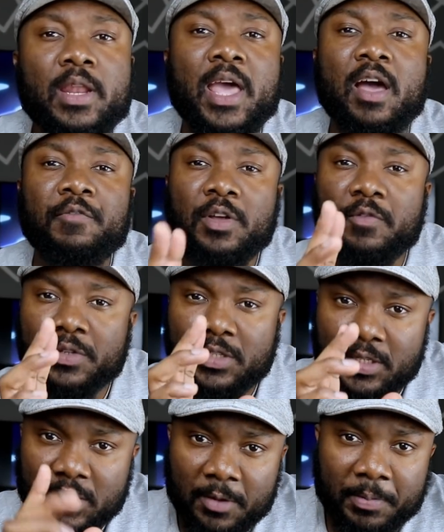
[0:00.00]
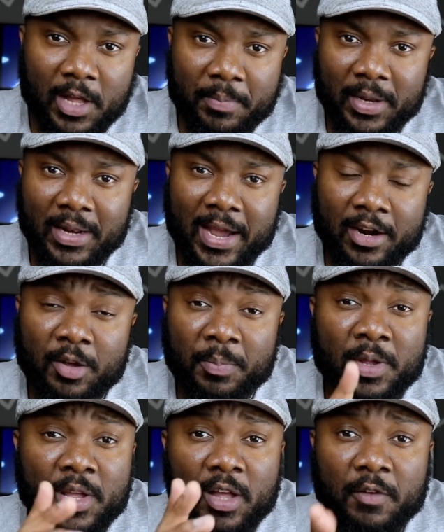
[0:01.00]
Now, I've covered this upcoming lineup
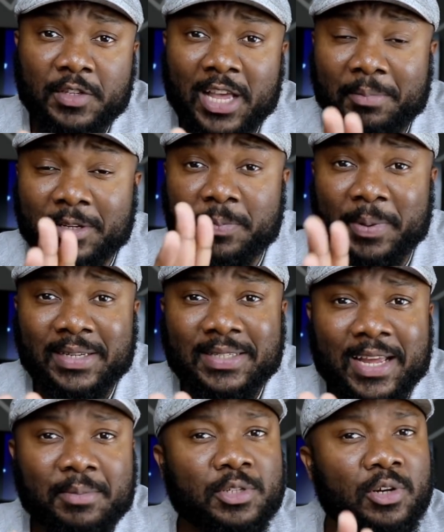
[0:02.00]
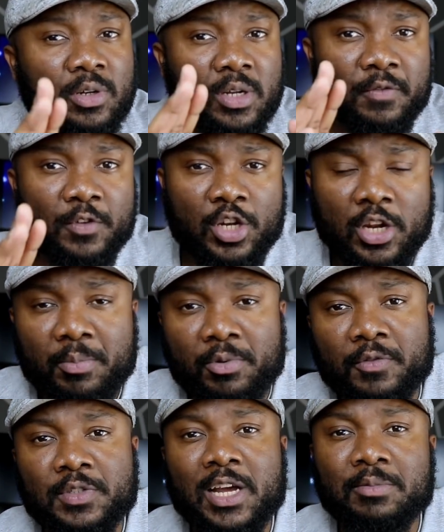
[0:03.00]
of tablets by Samsung a
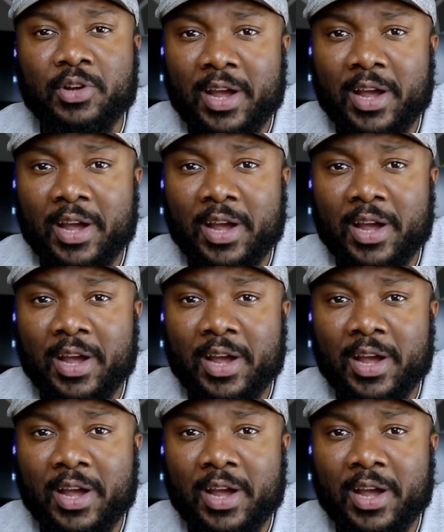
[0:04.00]
number of times.